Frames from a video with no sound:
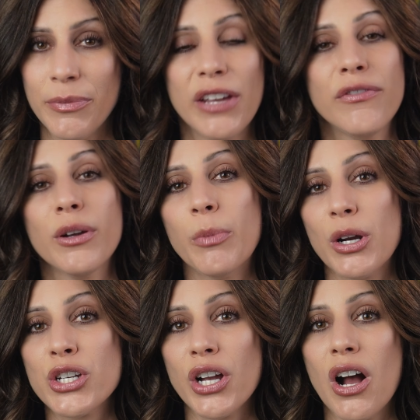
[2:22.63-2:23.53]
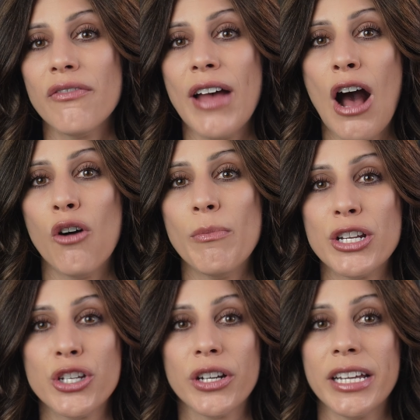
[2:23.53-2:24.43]
If you're brushing off how
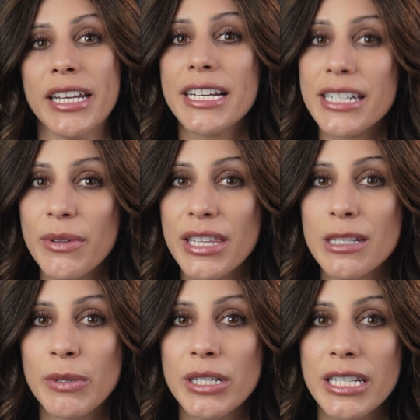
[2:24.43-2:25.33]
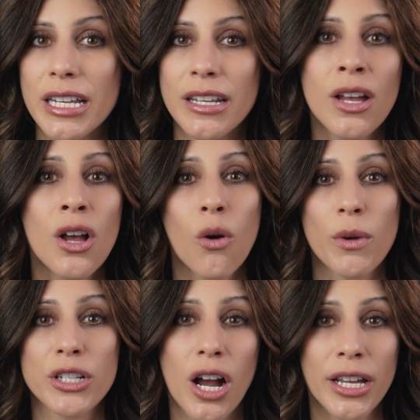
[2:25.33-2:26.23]
much you're connecting with this person
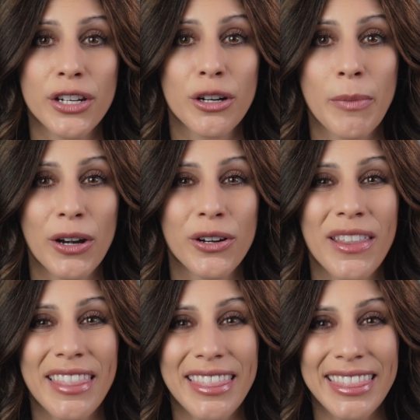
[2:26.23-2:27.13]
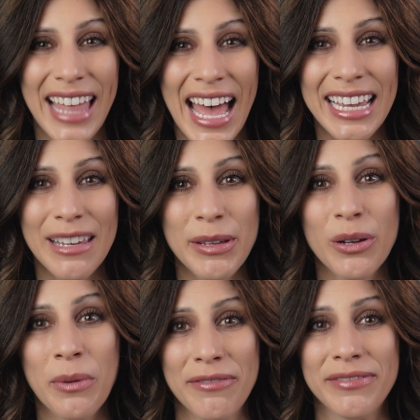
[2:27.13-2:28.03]
when talking to your partner, that can be a
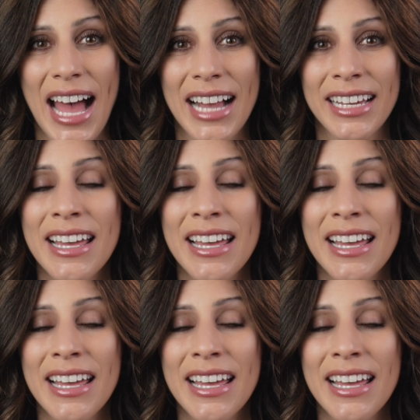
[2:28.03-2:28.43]
red flag.